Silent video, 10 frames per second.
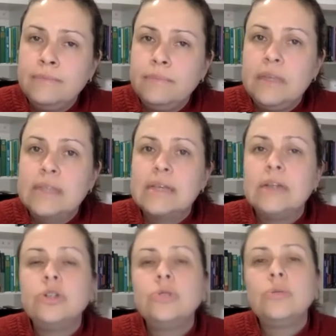because
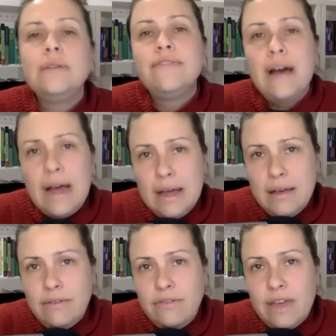under
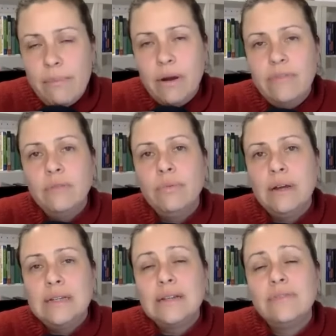25, that part of your
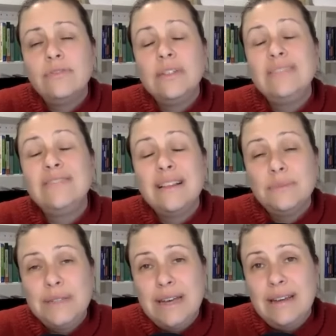brain is not fully
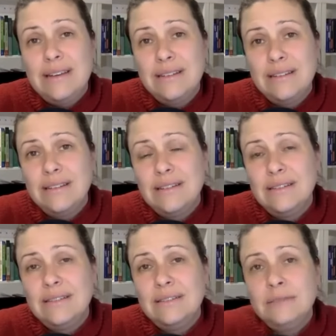developed yet.
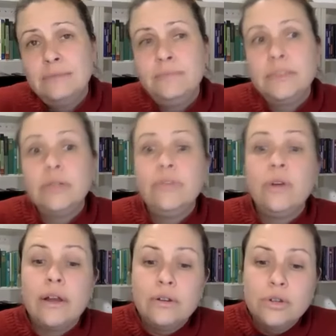So if
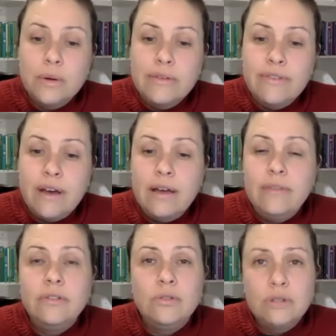you're under
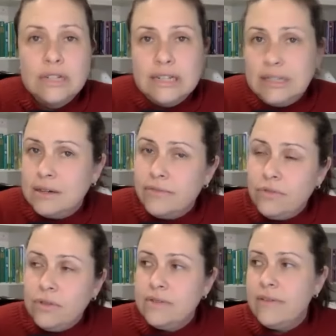25, your cortex is not
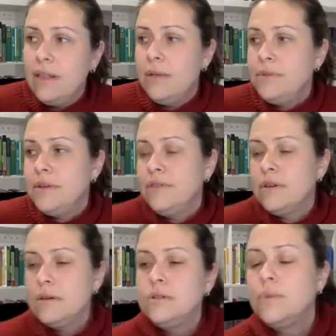fully developed. If
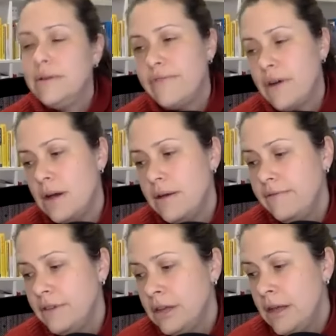you're under
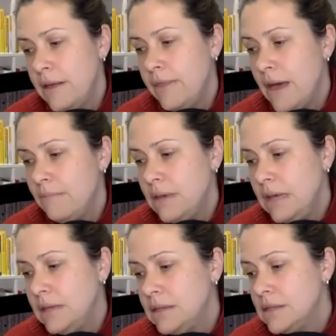25, that
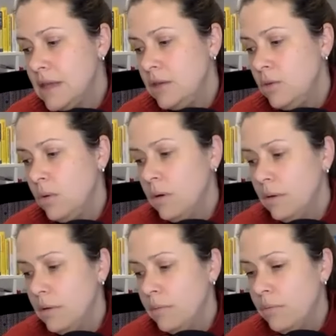means that
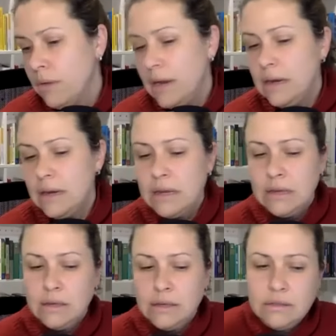your brain
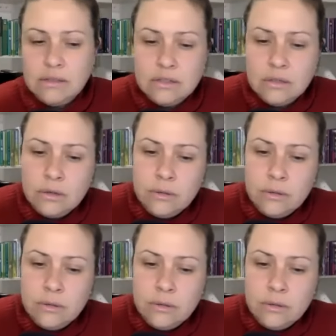is